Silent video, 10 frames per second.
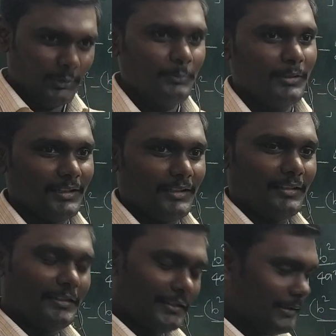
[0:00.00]
Don't
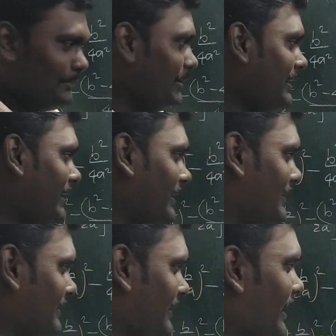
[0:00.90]
bother. Simply
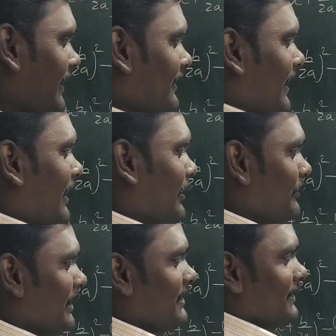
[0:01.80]
think. A is
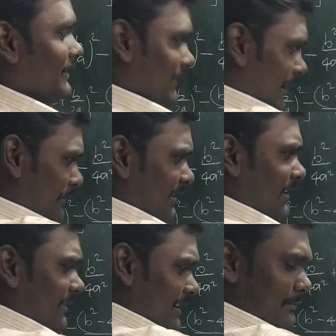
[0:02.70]
negative means same
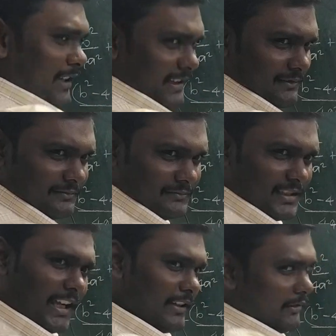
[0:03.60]
result will come, right?
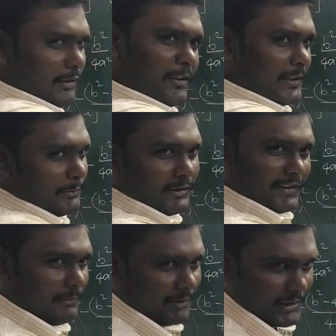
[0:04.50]
Either way, you are going to substitute
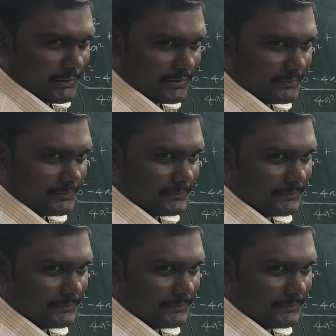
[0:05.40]
the same values.